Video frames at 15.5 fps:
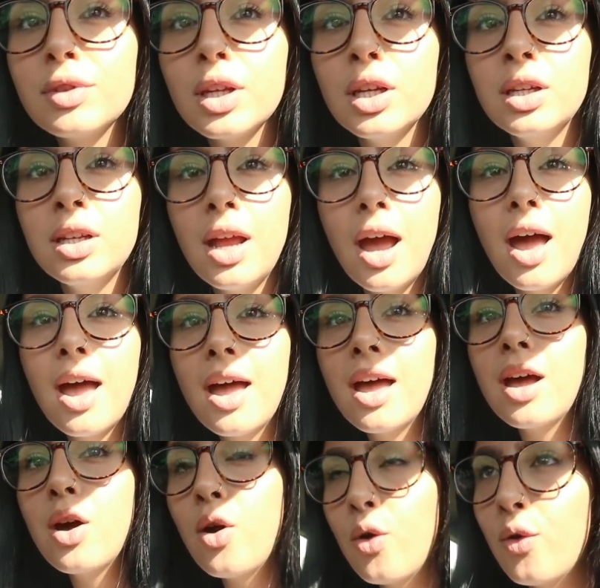
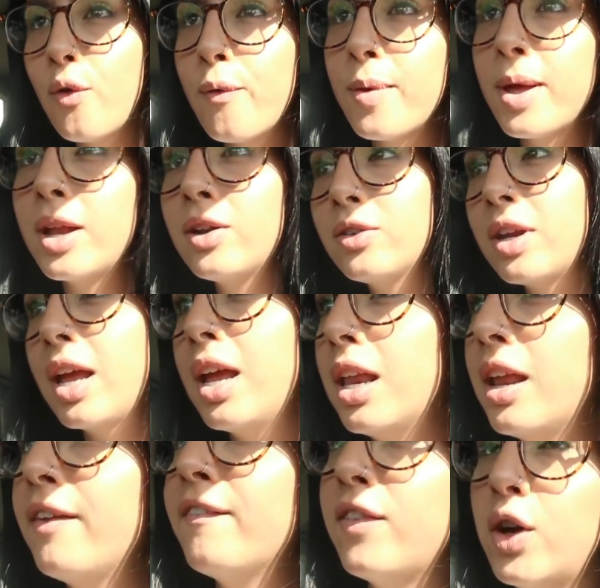I was
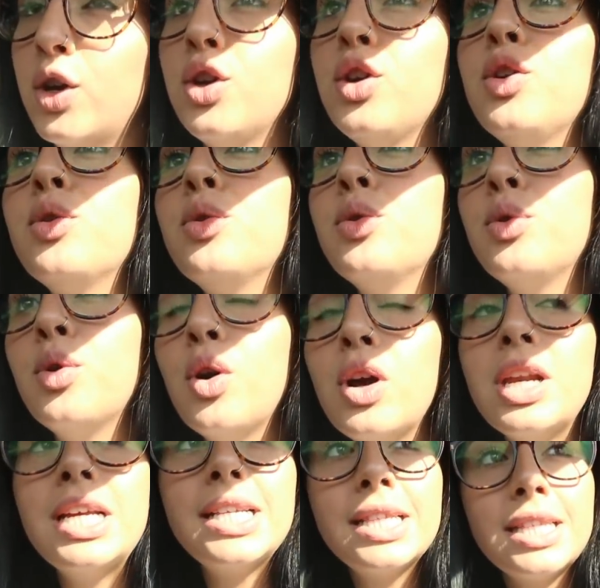waiting for you
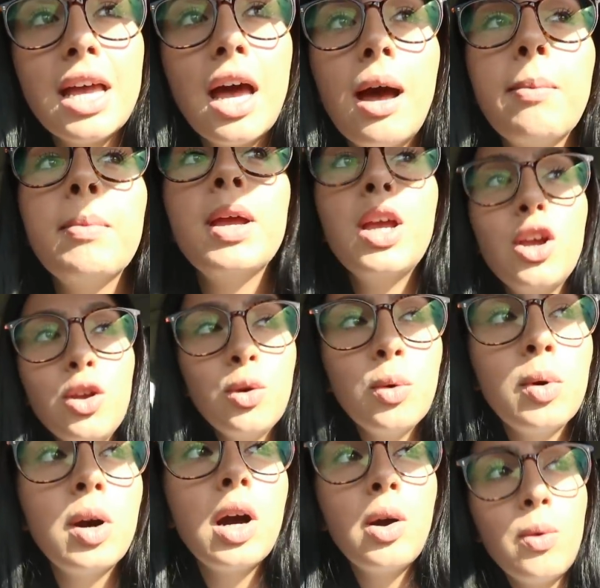to tell me
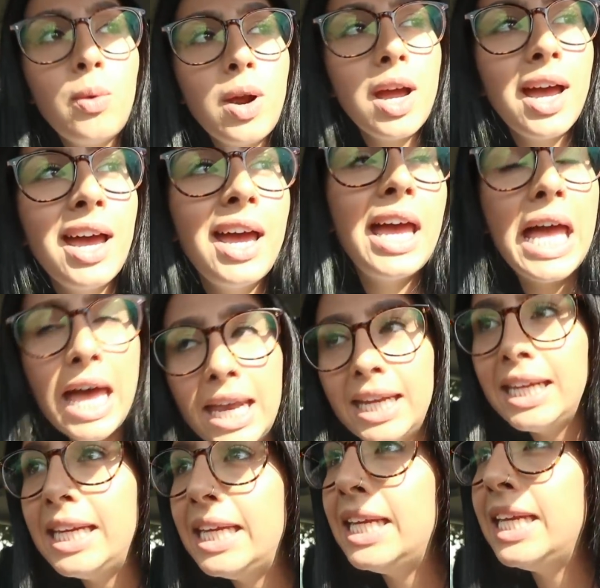you were
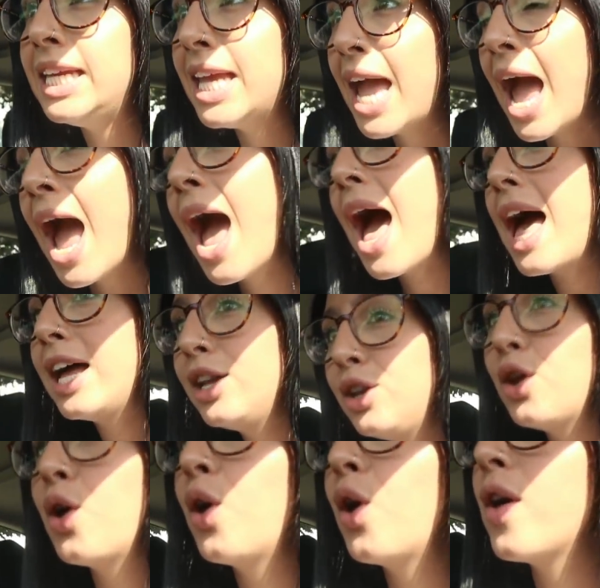ready. I
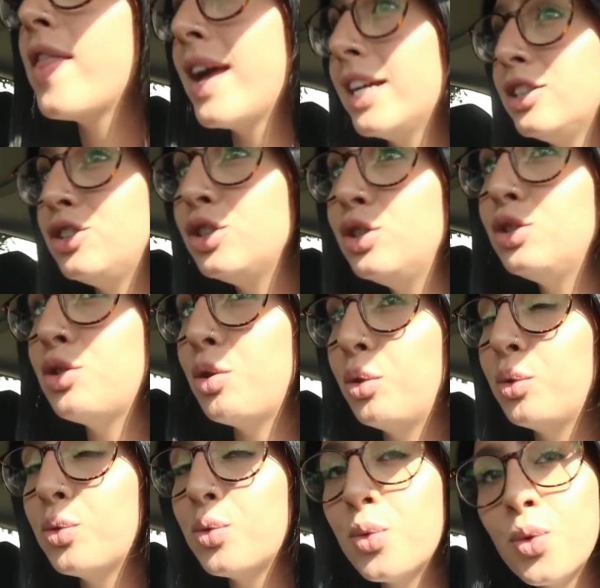know what to
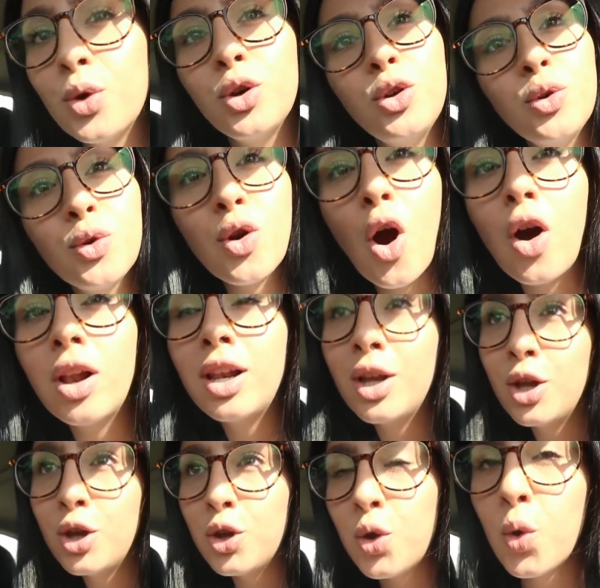do if
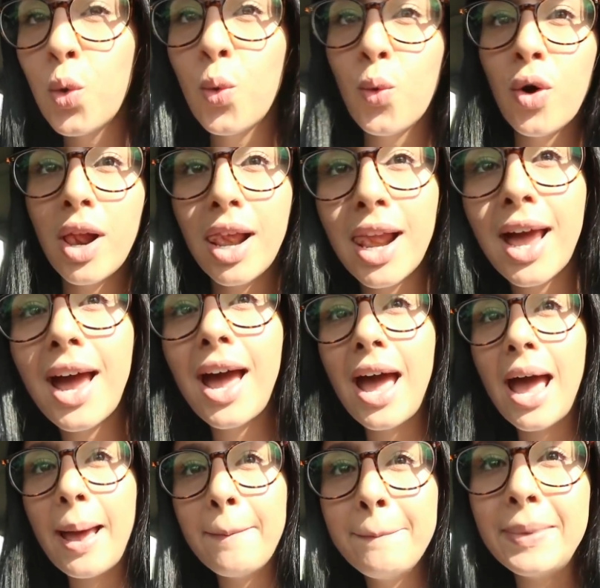only you would
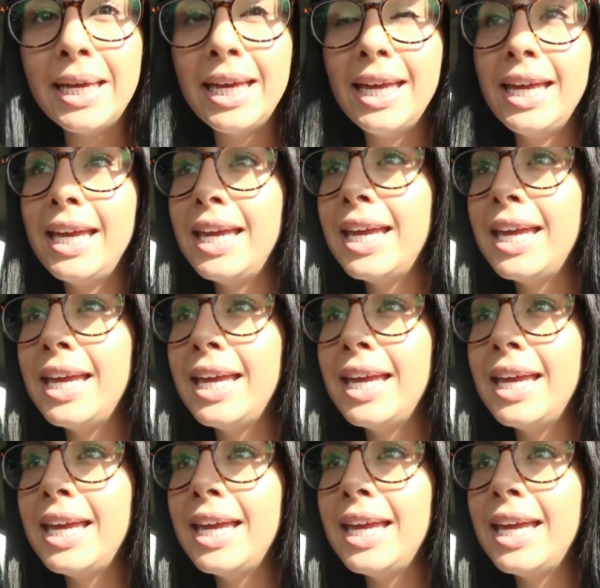let me.